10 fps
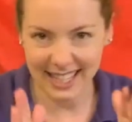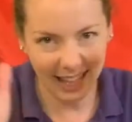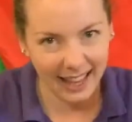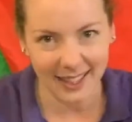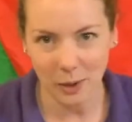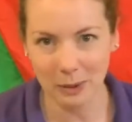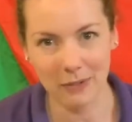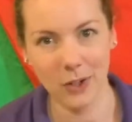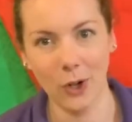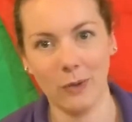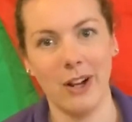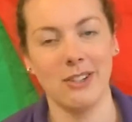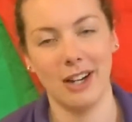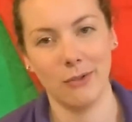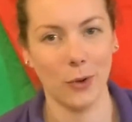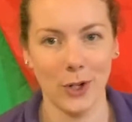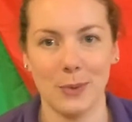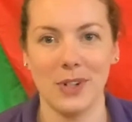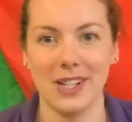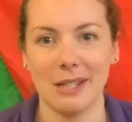a little bit of an all-rounder, and of course we're
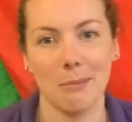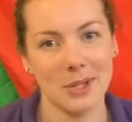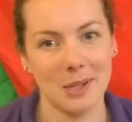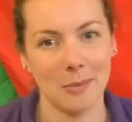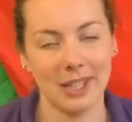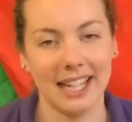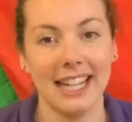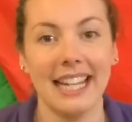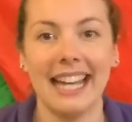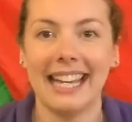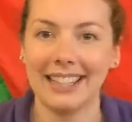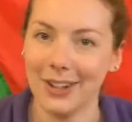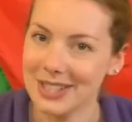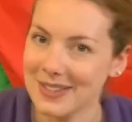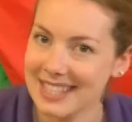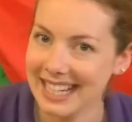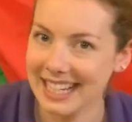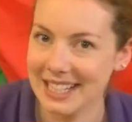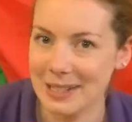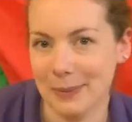doing some music play and lots of
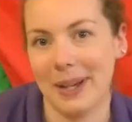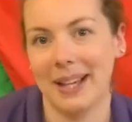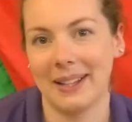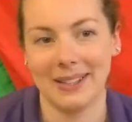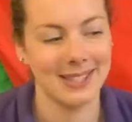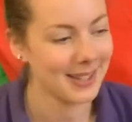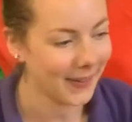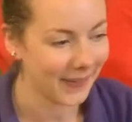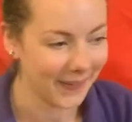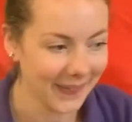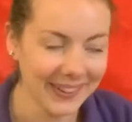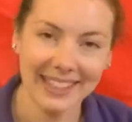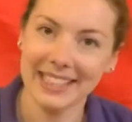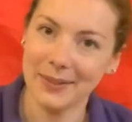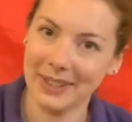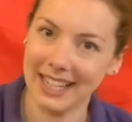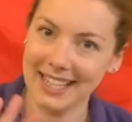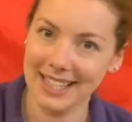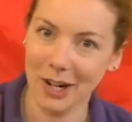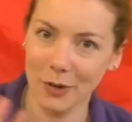singing as well. So we're going to
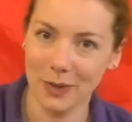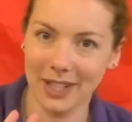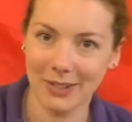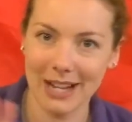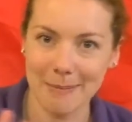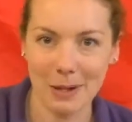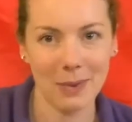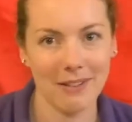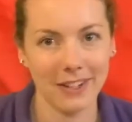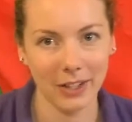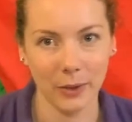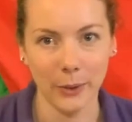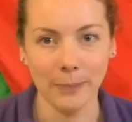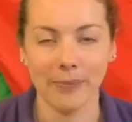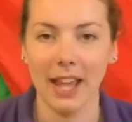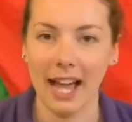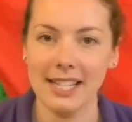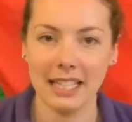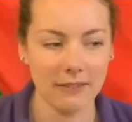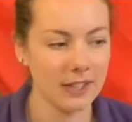start off with a great big wave hello.
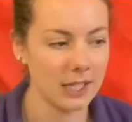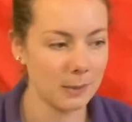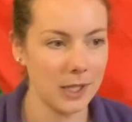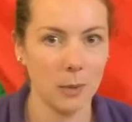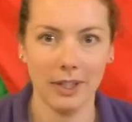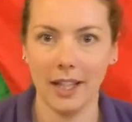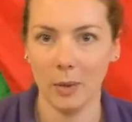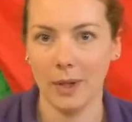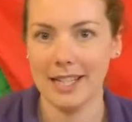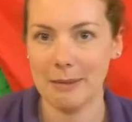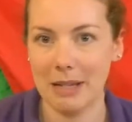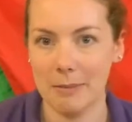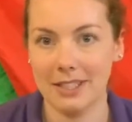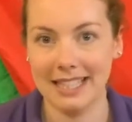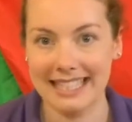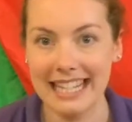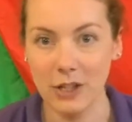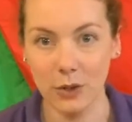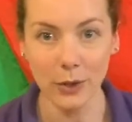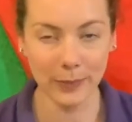Ideally for this one you want little one to be able to see
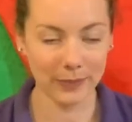you.